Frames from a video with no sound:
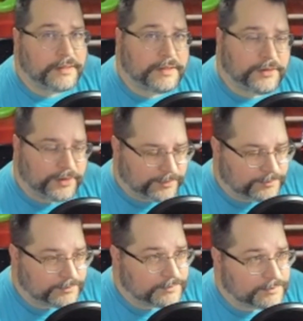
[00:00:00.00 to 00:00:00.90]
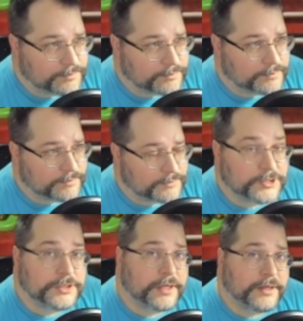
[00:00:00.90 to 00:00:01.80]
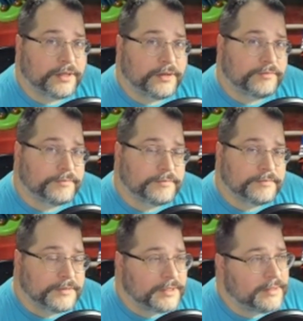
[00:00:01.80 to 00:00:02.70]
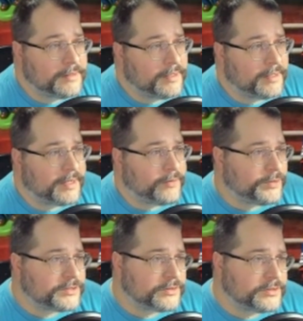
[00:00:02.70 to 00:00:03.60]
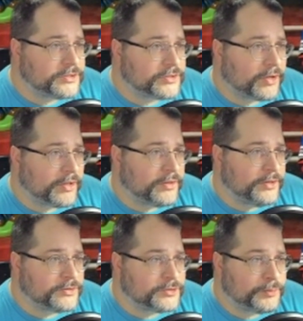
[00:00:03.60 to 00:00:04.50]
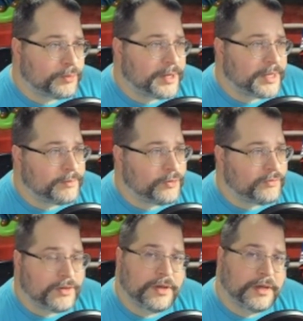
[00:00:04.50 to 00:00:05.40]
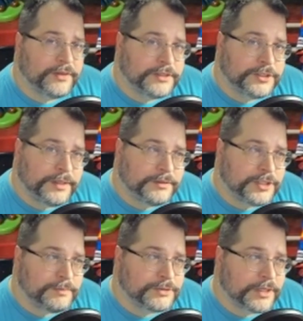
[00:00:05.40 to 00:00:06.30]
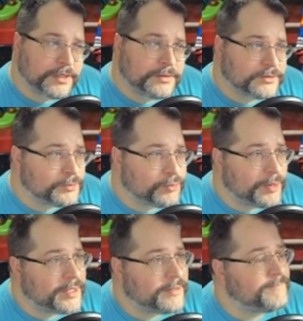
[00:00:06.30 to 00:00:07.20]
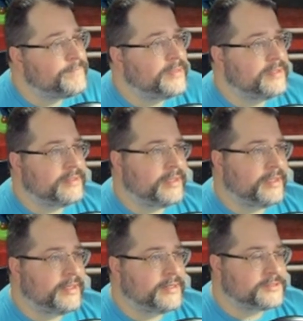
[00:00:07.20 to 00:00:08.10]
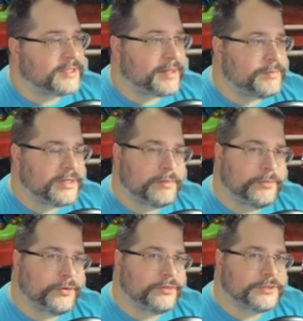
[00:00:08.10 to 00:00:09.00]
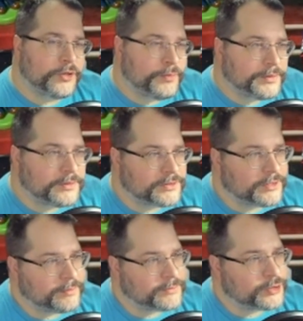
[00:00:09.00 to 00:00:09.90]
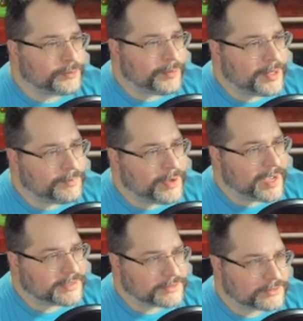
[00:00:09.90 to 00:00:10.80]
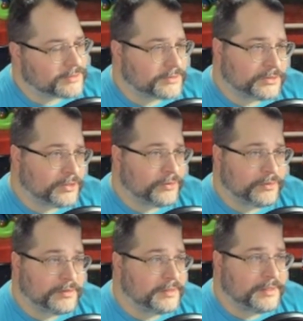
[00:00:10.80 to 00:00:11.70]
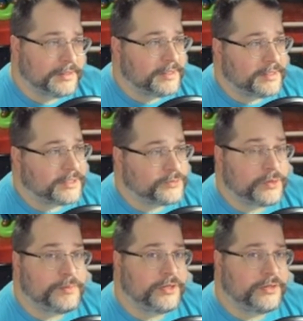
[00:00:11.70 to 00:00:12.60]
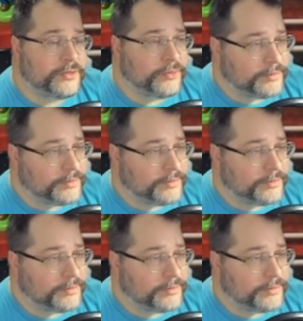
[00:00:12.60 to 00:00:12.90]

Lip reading: there, it's John again. I recently saw the new Superman movie, the James Gunn Superman, and it's got me in the mood to open some Superman packs, so that's what I'm going to do.